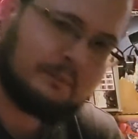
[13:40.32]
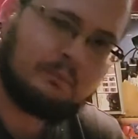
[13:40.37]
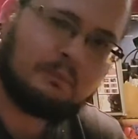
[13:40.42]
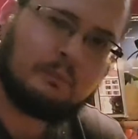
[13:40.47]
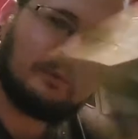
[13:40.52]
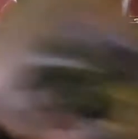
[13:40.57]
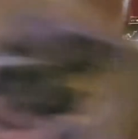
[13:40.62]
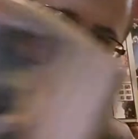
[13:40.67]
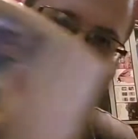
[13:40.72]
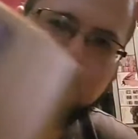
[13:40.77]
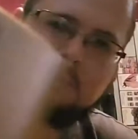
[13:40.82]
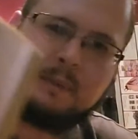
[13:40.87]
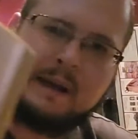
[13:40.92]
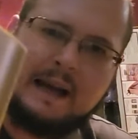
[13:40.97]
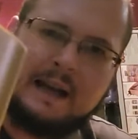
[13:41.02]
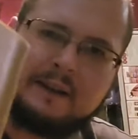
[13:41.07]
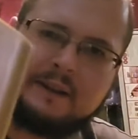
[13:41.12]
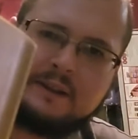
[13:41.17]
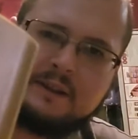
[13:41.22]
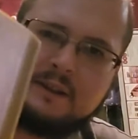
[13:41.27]
Majora's
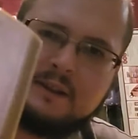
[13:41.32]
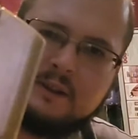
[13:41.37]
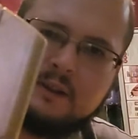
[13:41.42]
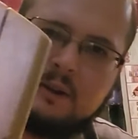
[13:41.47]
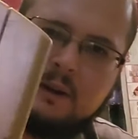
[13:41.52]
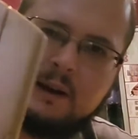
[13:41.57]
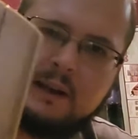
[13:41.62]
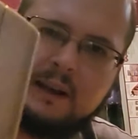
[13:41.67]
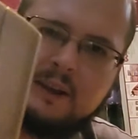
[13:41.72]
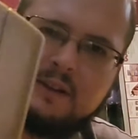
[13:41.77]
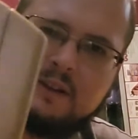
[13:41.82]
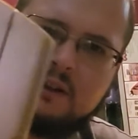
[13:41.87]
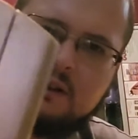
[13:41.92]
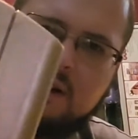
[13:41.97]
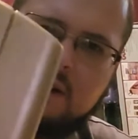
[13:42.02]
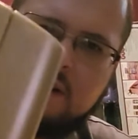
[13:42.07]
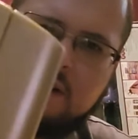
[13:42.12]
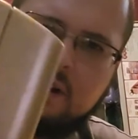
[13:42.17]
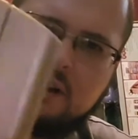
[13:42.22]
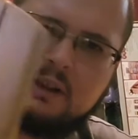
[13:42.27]
Mask. So I guess I do
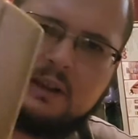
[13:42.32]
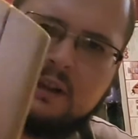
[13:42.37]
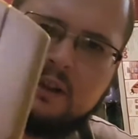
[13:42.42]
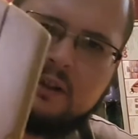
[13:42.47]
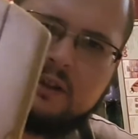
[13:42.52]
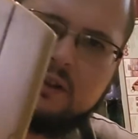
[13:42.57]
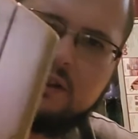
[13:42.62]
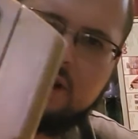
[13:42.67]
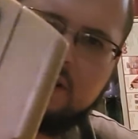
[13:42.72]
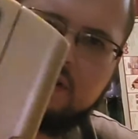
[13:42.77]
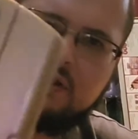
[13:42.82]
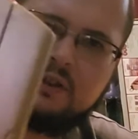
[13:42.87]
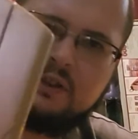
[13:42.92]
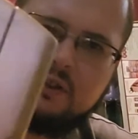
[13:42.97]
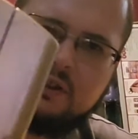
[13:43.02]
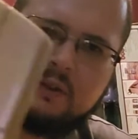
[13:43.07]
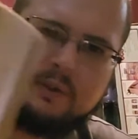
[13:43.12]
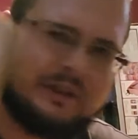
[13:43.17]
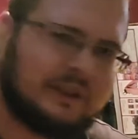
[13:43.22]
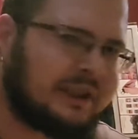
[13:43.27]
have the collector's edition.
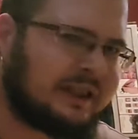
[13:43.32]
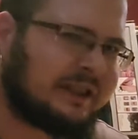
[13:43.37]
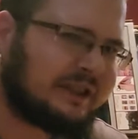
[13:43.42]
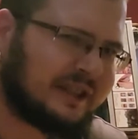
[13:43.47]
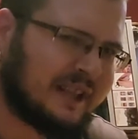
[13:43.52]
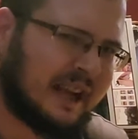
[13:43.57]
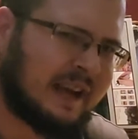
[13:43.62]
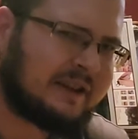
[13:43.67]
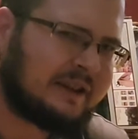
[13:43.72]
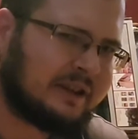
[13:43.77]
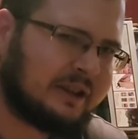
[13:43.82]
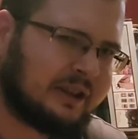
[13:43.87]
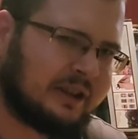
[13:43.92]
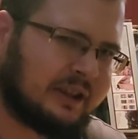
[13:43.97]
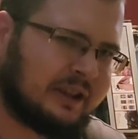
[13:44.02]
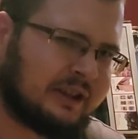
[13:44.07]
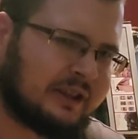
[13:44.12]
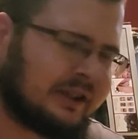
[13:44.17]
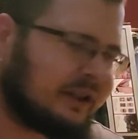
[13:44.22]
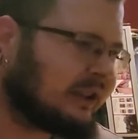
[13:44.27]
So it's the standard
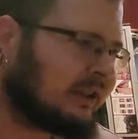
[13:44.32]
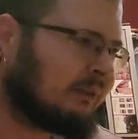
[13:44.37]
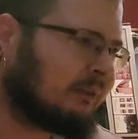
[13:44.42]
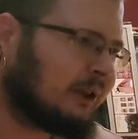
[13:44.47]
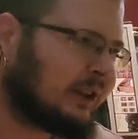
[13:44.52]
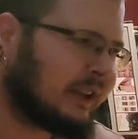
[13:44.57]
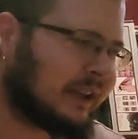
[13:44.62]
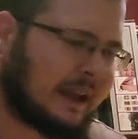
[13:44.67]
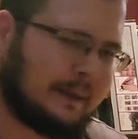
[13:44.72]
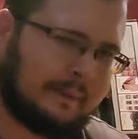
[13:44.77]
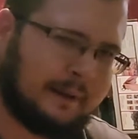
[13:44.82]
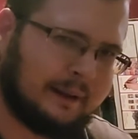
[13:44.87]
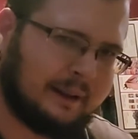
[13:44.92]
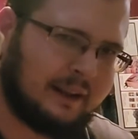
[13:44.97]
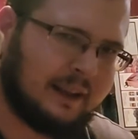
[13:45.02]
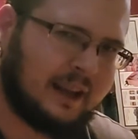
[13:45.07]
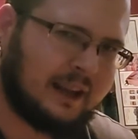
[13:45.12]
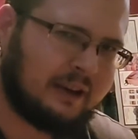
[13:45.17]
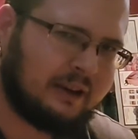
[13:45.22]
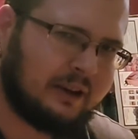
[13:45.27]
edition, the one that came out
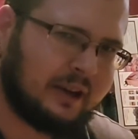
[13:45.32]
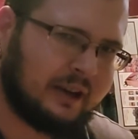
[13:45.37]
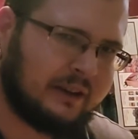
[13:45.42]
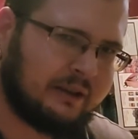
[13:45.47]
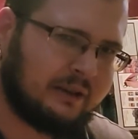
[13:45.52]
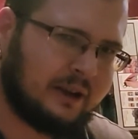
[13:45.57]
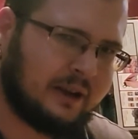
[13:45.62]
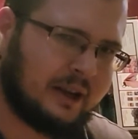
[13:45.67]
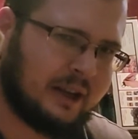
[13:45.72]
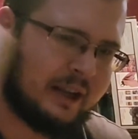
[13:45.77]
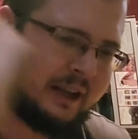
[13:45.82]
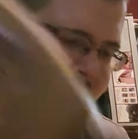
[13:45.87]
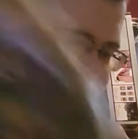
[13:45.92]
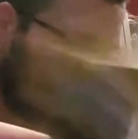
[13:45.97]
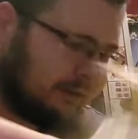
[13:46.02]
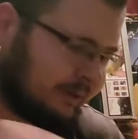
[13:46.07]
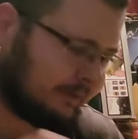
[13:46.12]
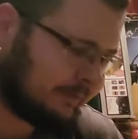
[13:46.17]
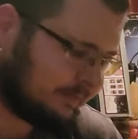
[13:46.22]
later that I do not have.